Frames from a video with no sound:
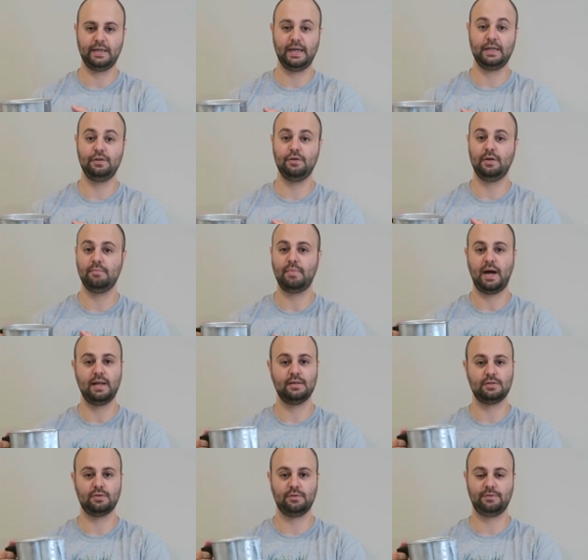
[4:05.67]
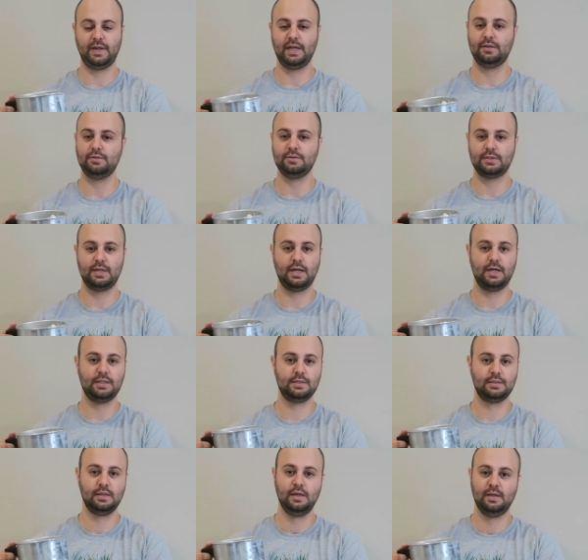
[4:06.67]
Again, you can buy this off Candle
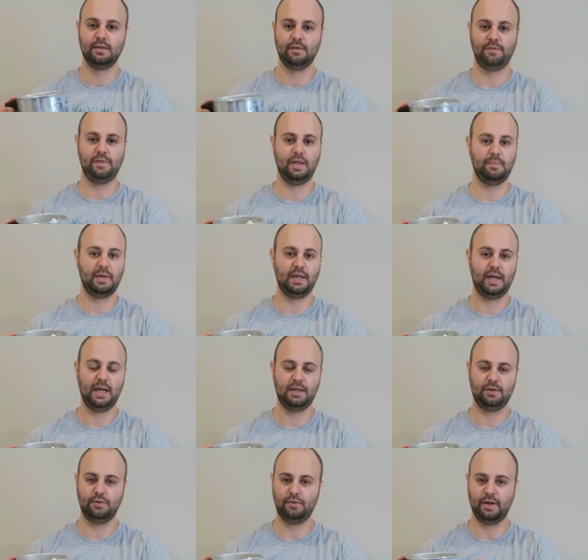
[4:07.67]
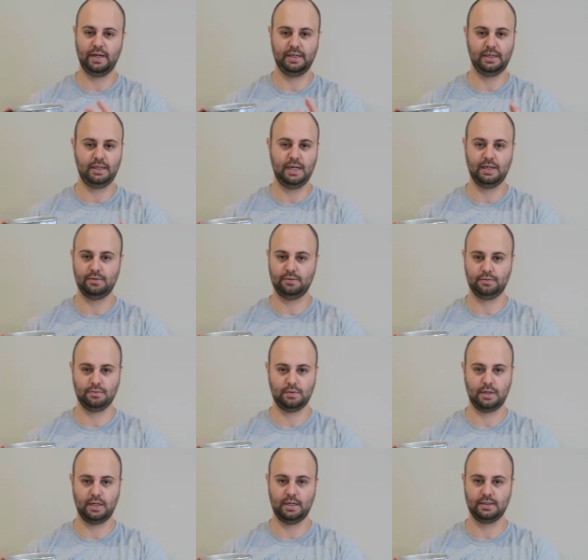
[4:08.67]
Signs, the Flaming Candle, any
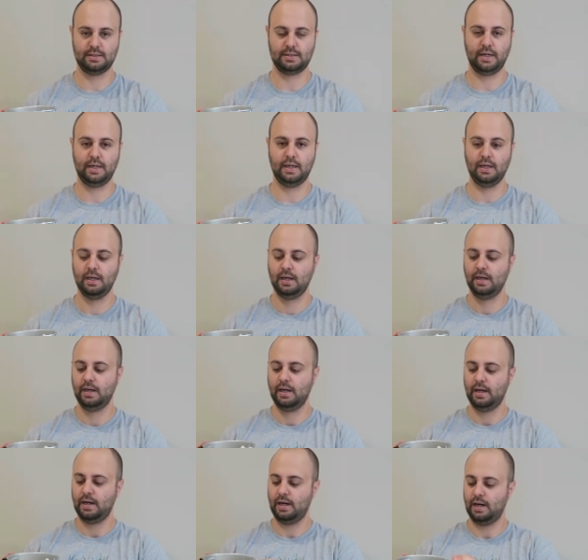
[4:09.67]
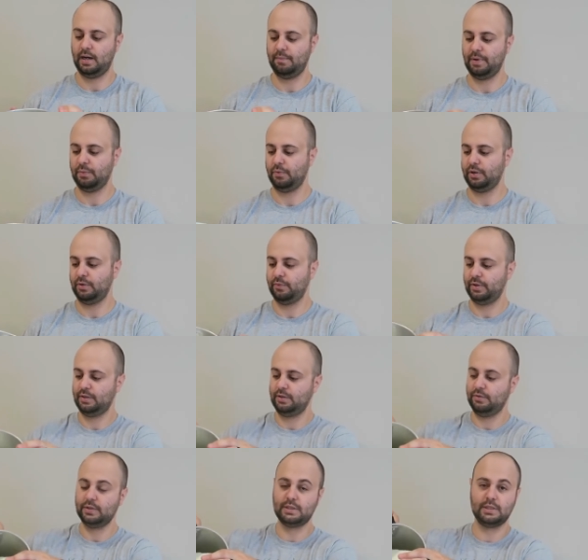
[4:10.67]
candle site. And what you want
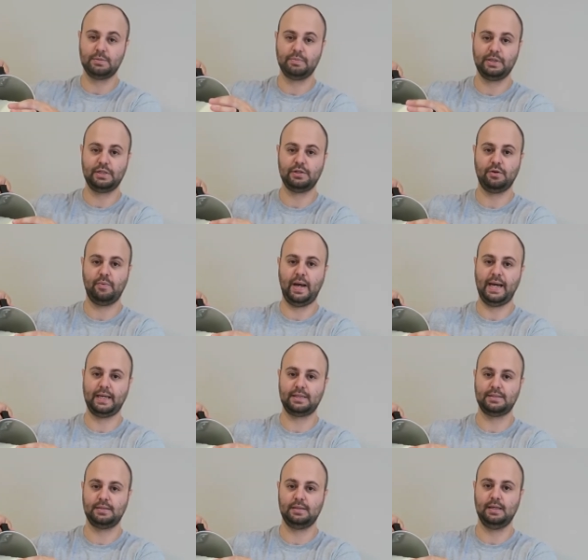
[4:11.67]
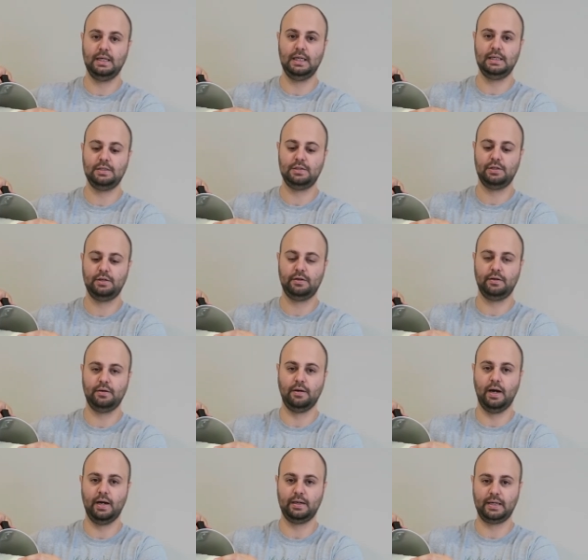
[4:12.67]
to do is just place your wax into
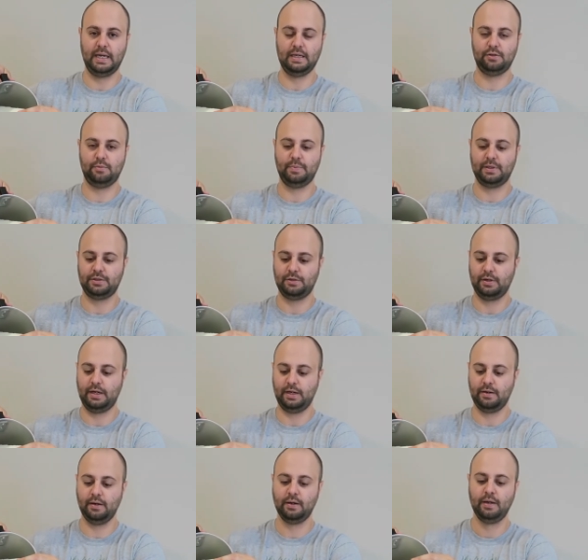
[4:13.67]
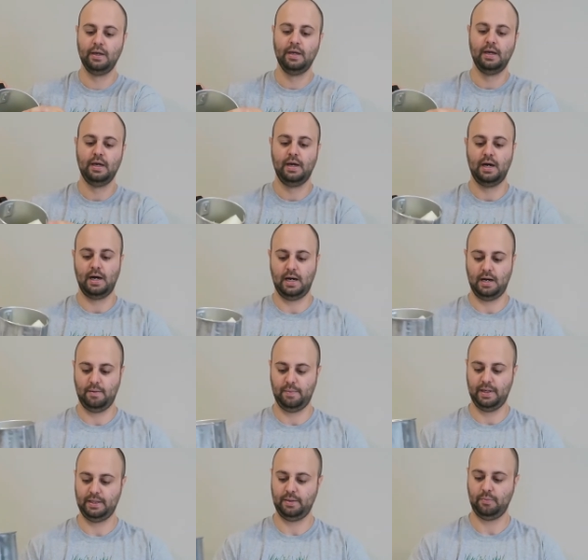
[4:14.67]
your candle pitcher here.
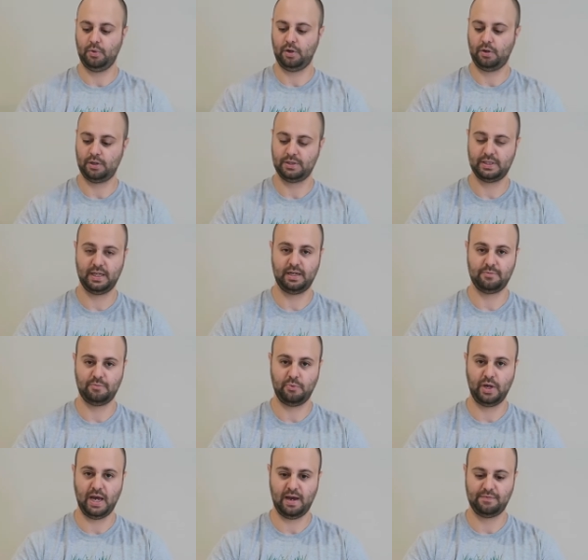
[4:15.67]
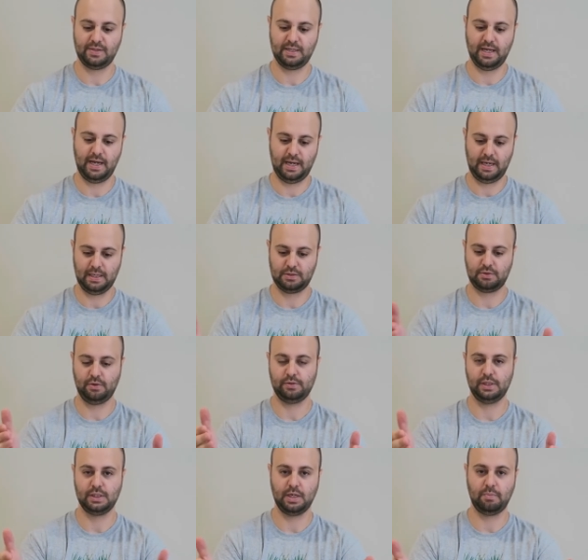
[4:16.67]
And then what our setup we have today, it's
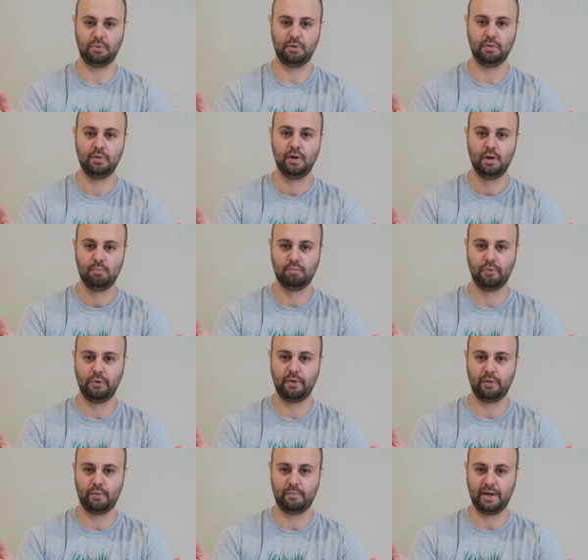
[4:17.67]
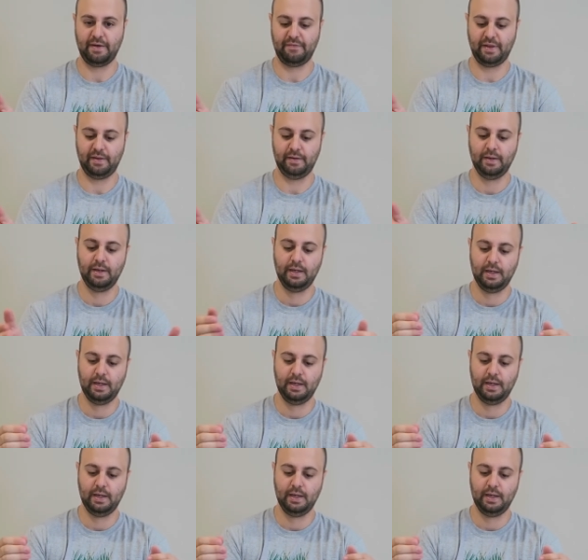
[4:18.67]
called the double boiler method.